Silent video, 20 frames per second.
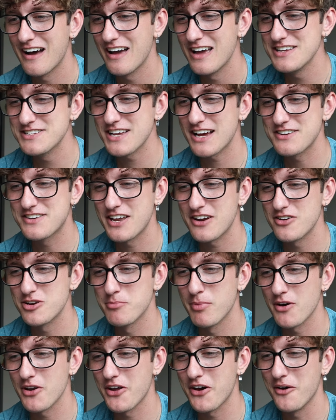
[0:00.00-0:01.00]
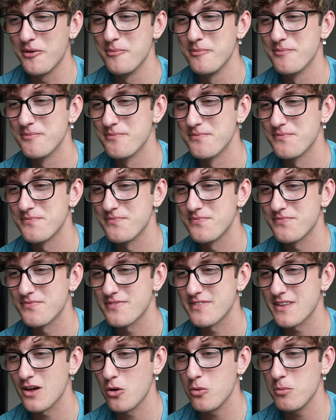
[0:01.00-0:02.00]
He's going to tear your butt up.
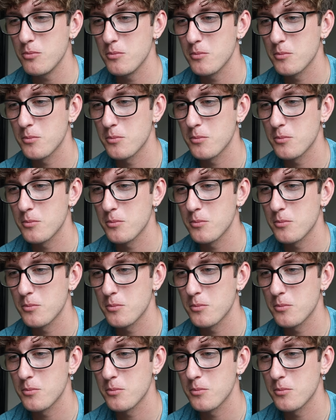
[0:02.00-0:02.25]
Oh.